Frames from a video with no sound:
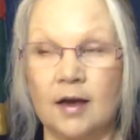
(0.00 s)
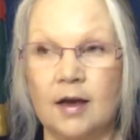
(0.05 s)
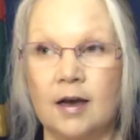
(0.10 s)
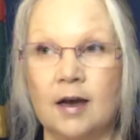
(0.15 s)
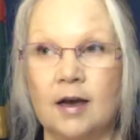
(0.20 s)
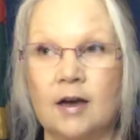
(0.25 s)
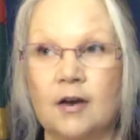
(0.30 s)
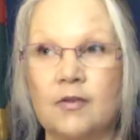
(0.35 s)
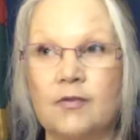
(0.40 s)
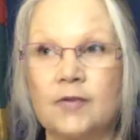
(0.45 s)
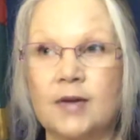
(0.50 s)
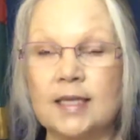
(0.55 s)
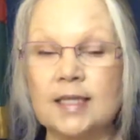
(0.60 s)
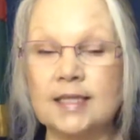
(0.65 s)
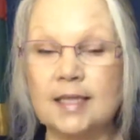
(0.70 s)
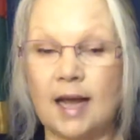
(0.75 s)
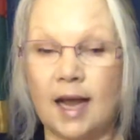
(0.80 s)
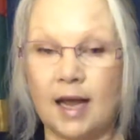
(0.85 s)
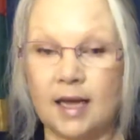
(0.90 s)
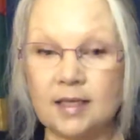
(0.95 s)
a
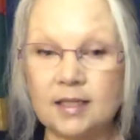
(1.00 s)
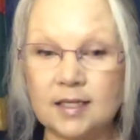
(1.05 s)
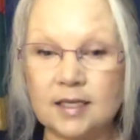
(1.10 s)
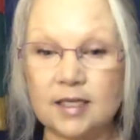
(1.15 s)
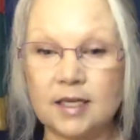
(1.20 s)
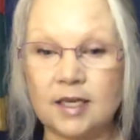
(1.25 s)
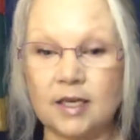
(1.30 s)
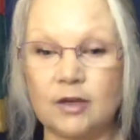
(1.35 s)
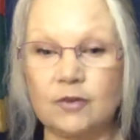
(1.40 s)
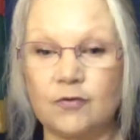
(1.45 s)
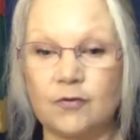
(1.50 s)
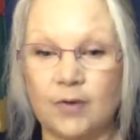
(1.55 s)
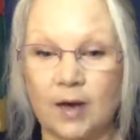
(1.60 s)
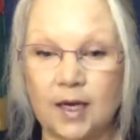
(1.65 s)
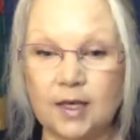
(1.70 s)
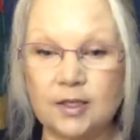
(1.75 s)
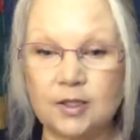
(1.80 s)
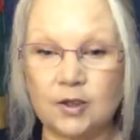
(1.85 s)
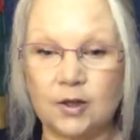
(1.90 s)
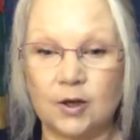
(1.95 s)
fantastic
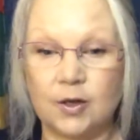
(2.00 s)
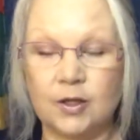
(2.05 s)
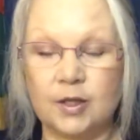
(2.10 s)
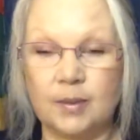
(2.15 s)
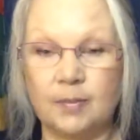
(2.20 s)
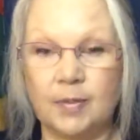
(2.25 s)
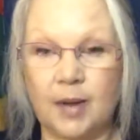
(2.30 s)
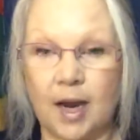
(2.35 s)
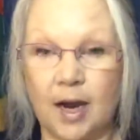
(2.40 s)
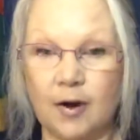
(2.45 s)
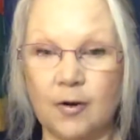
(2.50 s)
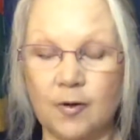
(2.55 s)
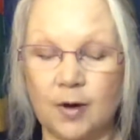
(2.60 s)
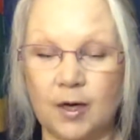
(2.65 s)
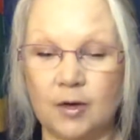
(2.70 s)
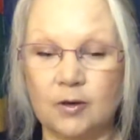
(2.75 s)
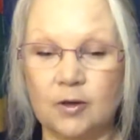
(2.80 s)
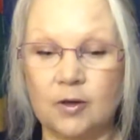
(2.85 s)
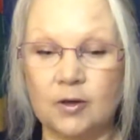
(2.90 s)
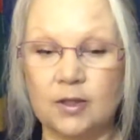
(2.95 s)
effect on the
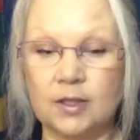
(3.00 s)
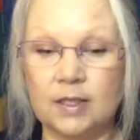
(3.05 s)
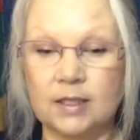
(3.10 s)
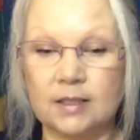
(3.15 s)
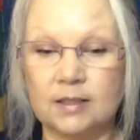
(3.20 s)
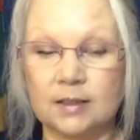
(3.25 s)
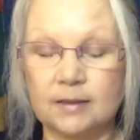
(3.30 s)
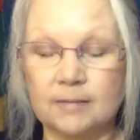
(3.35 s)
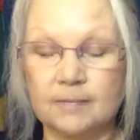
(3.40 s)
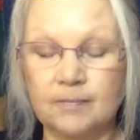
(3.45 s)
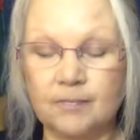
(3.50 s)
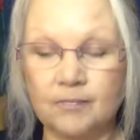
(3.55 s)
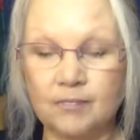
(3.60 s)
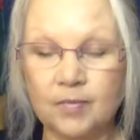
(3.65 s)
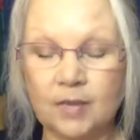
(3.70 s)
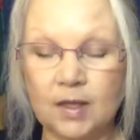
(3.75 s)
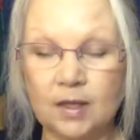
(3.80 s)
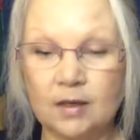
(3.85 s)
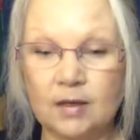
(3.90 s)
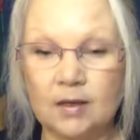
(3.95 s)
background, on the
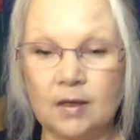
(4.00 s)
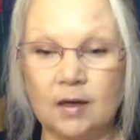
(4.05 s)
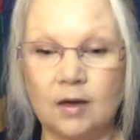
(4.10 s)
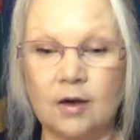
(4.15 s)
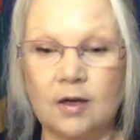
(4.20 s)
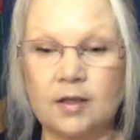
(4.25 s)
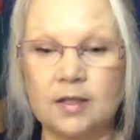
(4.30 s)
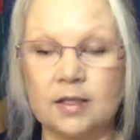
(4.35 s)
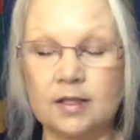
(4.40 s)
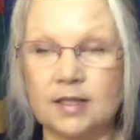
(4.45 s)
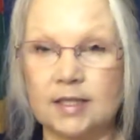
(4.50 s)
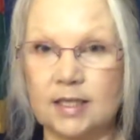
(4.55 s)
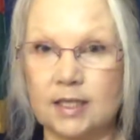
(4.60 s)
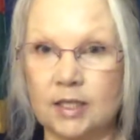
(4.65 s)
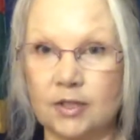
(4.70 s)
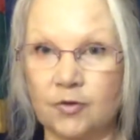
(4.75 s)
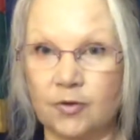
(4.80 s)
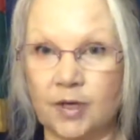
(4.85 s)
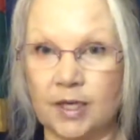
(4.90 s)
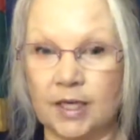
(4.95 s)
on the
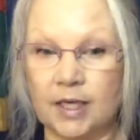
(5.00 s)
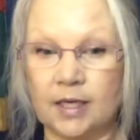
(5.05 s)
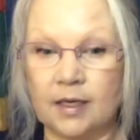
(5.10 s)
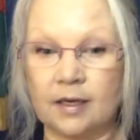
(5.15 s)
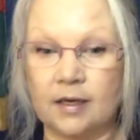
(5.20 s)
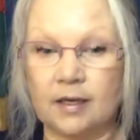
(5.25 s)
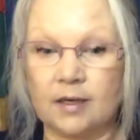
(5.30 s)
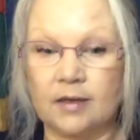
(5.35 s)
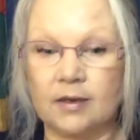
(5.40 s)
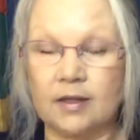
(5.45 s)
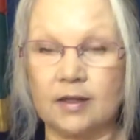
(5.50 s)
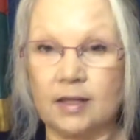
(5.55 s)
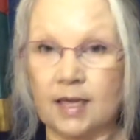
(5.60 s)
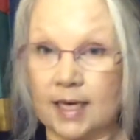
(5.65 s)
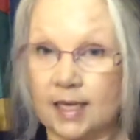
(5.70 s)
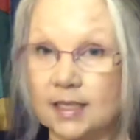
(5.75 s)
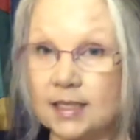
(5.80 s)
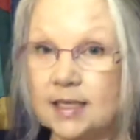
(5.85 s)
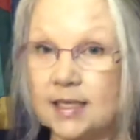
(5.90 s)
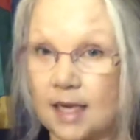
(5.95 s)
scenery. Uh, the
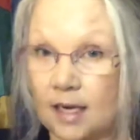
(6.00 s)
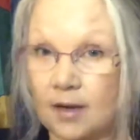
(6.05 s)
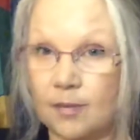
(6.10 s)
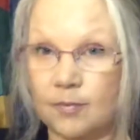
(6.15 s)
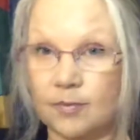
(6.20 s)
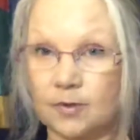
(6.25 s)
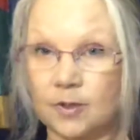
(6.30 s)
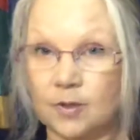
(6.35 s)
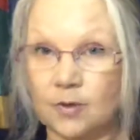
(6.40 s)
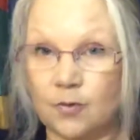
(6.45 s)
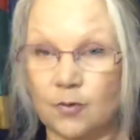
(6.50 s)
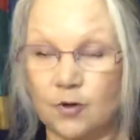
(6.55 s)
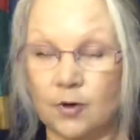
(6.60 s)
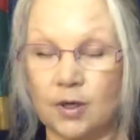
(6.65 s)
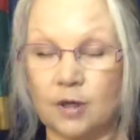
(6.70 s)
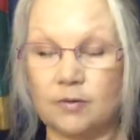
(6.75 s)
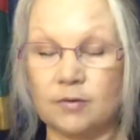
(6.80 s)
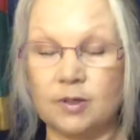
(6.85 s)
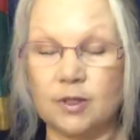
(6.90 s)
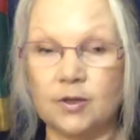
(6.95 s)
landscape was the word
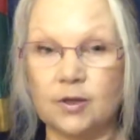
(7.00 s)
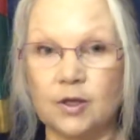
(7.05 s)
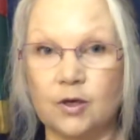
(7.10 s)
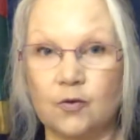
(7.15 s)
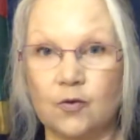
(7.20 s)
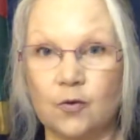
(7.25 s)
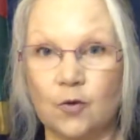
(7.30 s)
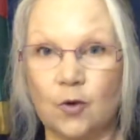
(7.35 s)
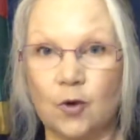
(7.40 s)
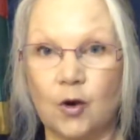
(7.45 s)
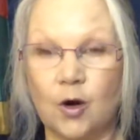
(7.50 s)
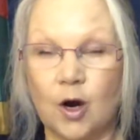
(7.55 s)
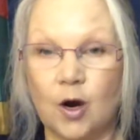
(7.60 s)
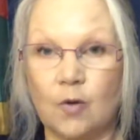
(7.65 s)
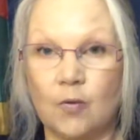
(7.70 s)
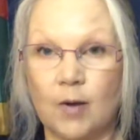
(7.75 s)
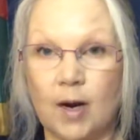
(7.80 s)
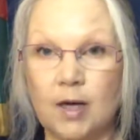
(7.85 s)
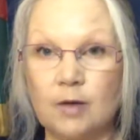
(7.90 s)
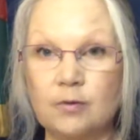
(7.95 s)
I was looking for
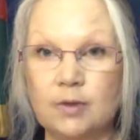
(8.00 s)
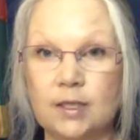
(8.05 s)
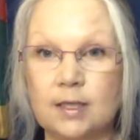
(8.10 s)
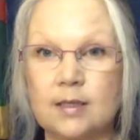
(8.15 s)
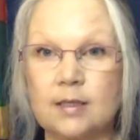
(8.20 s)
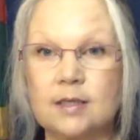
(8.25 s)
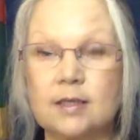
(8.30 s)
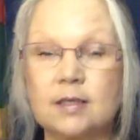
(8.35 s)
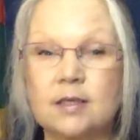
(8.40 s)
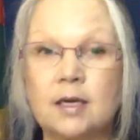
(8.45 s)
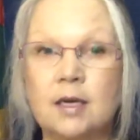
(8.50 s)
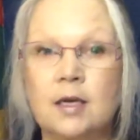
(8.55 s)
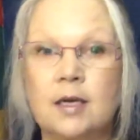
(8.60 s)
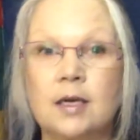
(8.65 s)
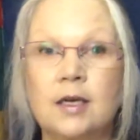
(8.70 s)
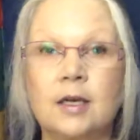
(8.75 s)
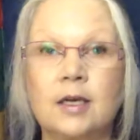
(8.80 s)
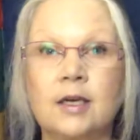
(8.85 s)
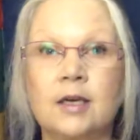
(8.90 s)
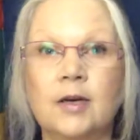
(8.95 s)
around it.
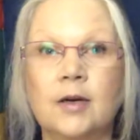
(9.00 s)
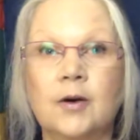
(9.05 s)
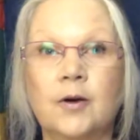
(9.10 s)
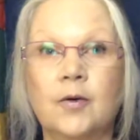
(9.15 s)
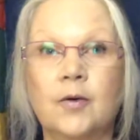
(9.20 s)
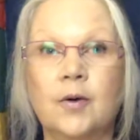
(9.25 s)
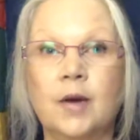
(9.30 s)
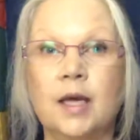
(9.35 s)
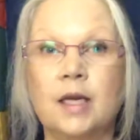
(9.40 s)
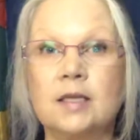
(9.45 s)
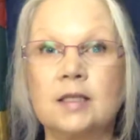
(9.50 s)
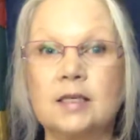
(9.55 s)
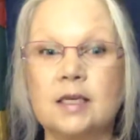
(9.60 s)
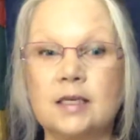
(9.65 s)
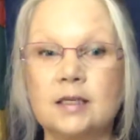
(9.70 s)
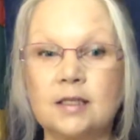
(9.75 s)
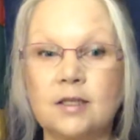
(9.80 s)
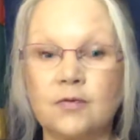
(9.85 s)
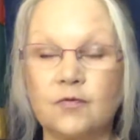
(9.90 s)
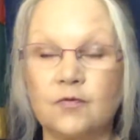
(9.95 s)
You know, and it
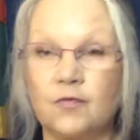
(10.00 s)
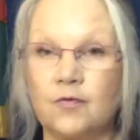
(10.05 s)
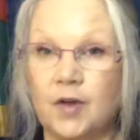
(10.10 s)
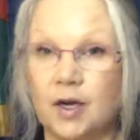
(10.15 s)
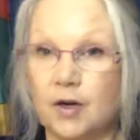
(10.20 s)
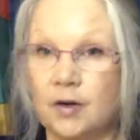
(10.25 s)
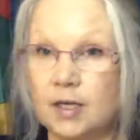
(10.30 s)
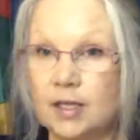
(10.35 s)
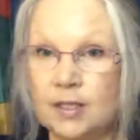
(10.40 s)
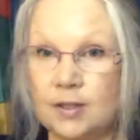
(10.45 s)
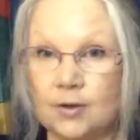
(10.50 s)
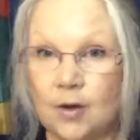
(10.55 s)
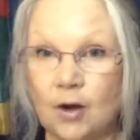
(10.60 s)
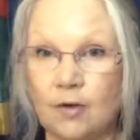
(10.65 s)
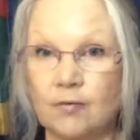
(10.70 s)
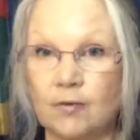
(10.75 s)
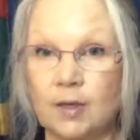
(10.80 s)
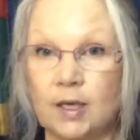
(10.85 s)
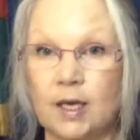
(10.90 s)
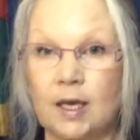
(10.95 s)
does it very
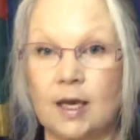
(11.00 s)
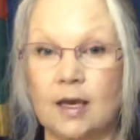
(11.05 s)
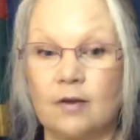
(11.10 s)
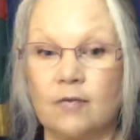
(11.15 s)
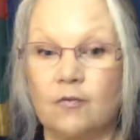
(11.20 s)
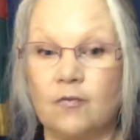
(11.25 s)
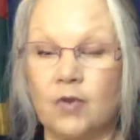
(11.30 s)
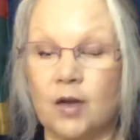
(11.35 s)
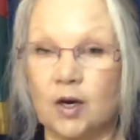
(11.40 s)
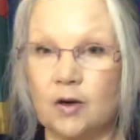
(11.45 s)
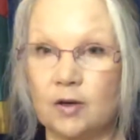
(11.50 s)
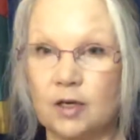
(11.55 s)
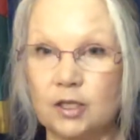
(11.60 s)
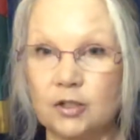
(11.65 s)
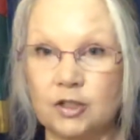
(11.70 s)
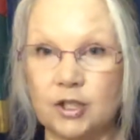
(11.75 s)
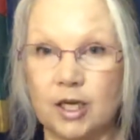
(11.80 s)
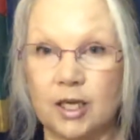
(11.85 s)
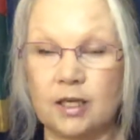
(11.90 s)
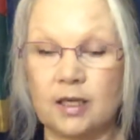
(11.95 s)
softly and very
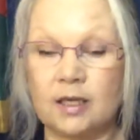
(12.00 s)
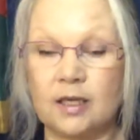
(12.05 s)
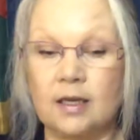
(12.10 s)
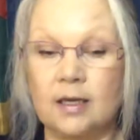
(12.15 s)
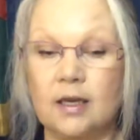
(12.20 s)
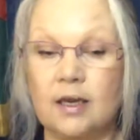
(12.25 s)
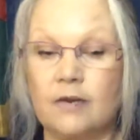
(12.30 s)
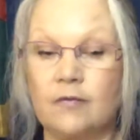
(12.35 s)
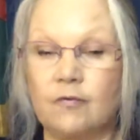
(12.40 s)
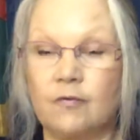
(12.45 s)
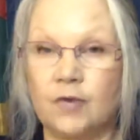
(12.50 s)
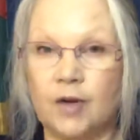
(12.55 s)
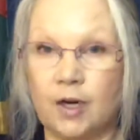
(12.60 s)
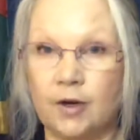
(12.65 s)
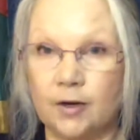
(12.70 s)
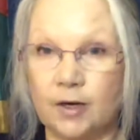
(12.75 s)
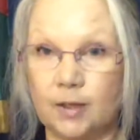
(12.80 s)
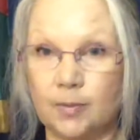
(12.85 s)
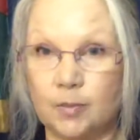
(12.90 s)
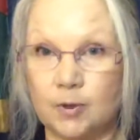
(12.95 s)
gently and
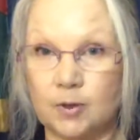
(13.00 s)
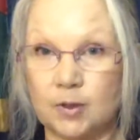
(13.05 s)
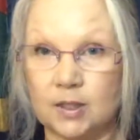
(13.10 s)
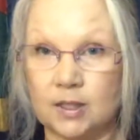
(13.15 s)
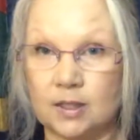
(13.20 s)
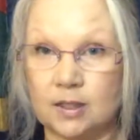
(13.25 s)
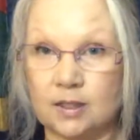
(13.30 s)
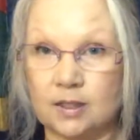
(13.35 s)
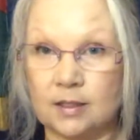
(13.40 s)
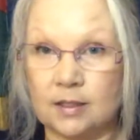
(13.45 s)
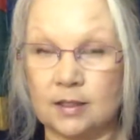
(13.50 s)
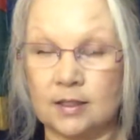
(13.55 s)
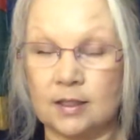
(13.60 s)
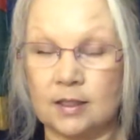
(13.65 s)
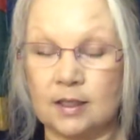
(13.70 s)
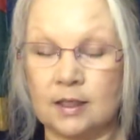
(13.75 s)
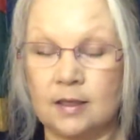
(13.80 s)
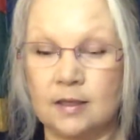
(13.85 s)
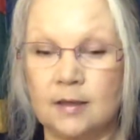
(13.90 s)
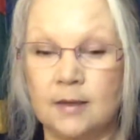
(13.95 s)
very
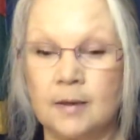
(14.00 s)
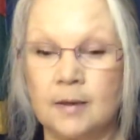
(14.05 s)
persistently.